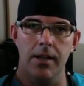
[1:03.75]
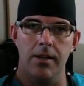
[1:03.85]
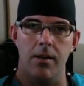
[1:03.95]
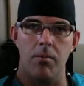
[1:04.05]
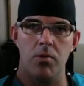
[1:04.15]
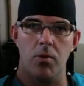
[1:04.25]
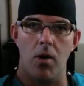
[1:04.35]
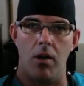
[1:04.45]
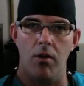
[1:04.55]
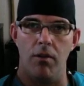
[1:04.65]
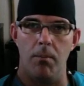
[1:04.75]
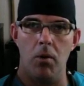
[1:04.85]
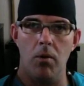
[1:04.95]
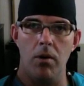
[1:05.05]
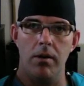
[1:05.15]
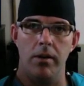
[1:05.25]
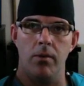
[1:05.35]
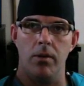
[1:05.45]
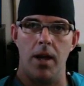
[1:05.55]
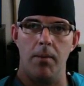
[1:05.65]
The numbers were all over the board and there
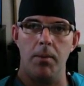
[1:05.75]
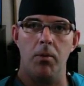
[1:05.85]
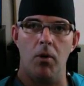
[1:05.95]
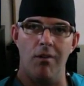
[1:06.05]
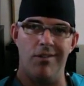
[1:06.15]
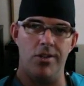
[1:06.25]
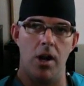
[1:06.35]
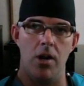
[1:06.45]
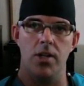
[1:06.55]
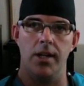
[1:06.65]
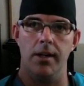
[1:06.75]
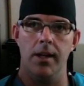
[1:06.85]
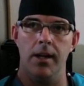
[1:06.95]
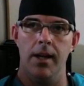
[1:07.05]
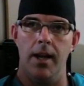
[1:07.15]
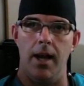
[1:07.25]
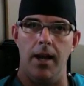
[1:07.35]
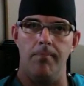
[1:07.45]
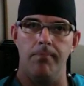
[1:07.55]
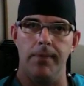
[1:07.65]
were a lot of people overcharging,
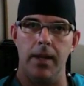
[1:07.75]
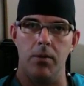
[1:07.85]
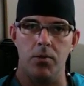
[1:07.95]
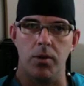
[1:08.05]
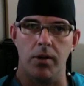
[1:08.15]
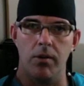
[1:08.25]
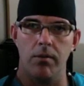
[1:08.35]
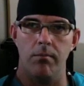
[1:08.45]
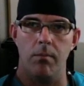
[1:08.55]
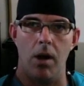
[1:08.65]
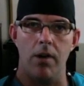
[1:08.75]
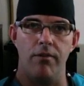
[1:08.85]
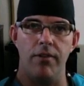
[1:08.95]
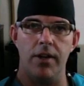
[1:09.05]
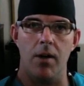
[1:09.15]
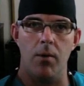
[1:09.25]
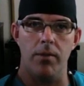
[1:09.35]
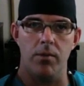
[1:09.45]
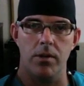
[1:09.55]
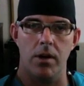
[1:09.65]
and it was really hard to figure out what the
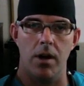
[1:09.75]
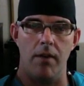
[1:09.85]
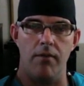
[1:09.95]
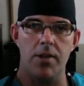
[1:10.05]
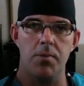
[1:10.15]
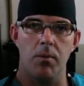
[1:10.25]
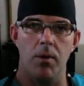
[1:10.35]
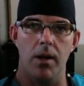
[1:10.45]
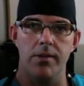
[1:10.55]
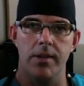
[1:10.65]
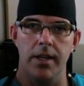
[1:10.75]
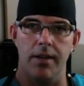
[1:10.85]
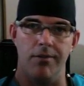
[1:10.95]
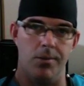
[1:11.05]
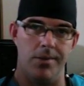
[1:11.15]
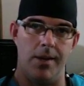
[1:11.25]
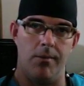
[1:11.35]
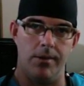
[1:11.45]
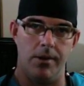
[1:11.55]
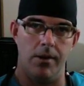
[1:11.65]
return on investment was, if there was any
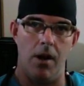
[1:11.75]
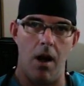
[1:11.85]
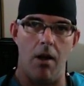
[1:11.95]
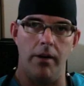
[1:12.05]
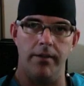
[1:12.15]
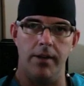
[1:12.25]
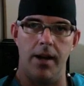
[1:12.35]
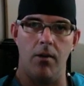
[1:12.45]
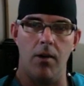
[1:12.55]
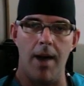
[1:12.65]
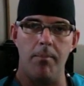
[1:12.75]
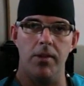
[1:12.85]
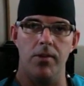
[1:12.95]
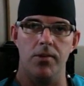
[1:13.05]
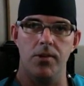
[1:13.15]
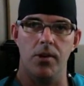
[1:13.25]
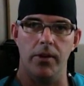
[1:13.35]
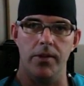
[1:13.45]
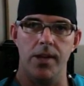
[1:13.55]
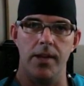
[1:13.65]
return at all, given how crappy those
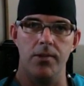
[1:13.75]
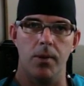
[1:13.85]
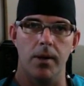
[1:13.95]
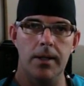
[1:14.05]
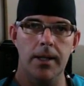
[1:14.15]
early sites were.